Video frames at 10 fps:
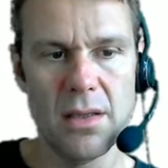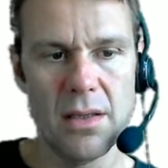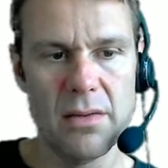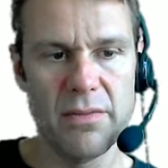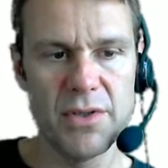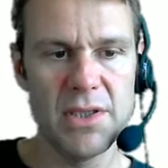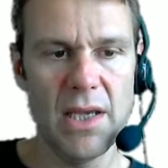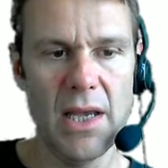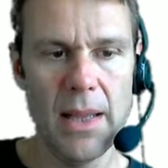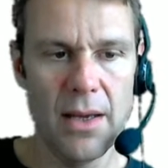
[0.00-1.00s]
If we just
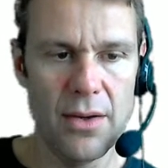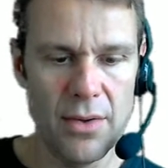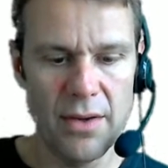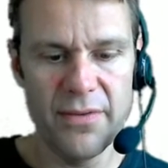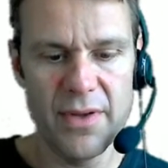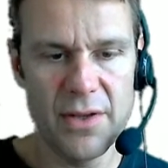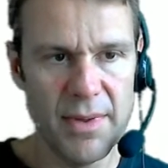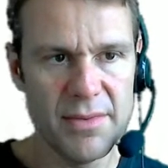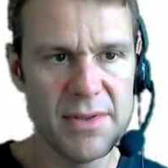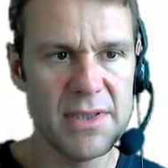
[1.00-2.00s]
say hello, hopefully you'll
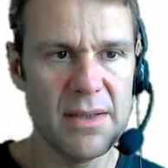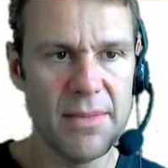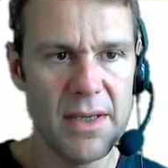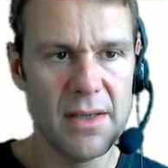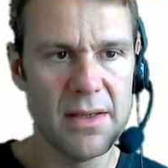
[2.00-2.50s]
be able to see me.